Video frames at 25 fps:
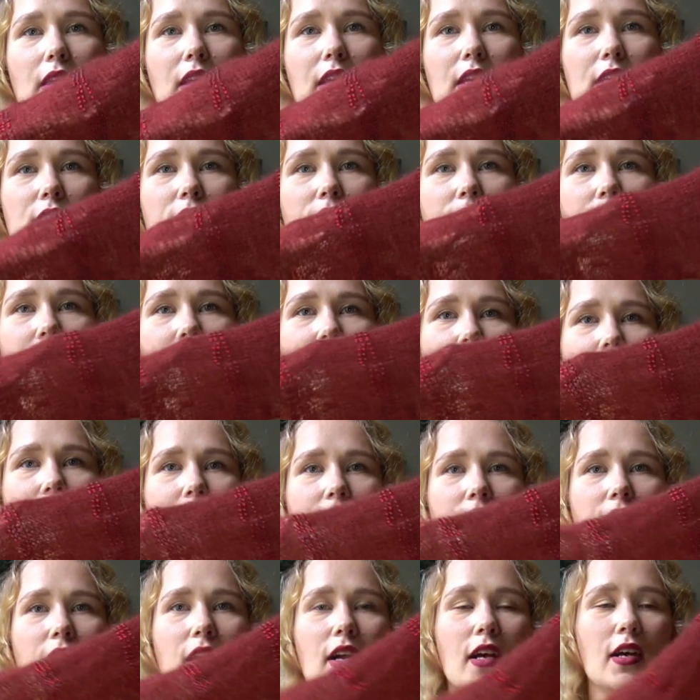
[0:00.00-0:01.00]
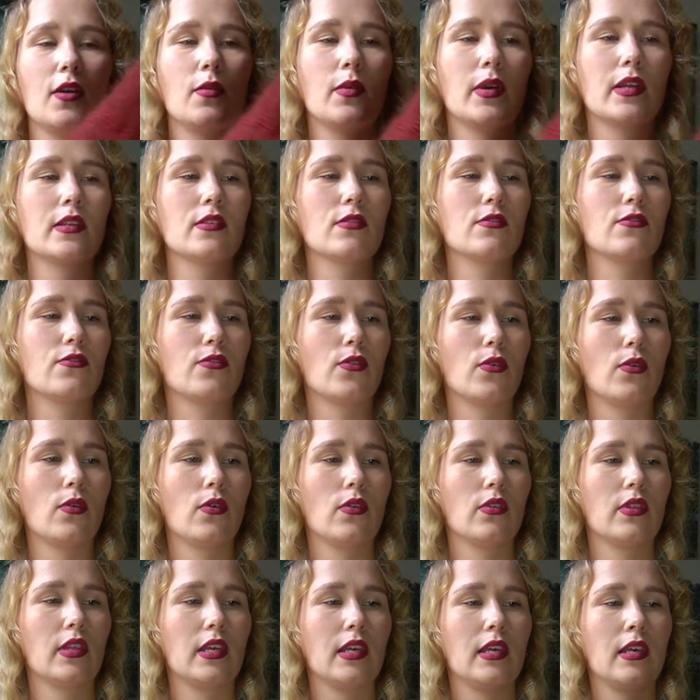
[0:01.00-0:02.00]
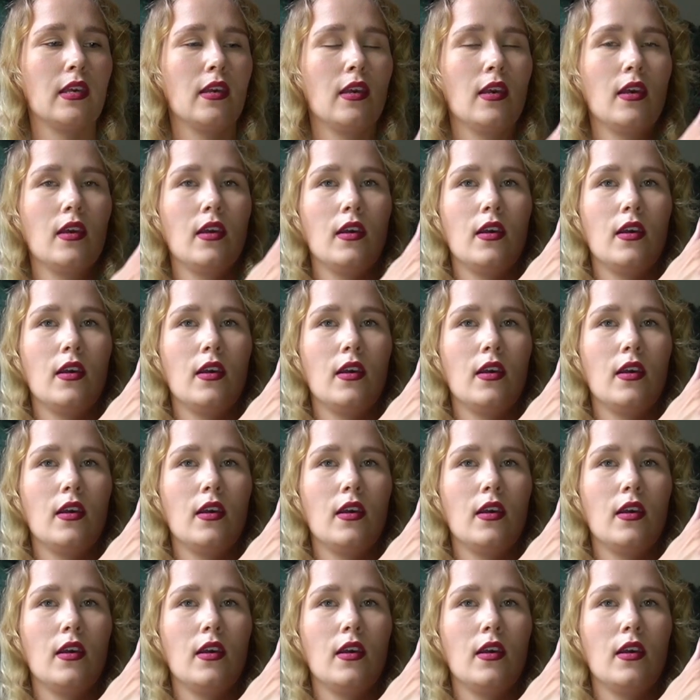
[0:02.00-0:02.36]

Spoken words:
as you can see, I went for the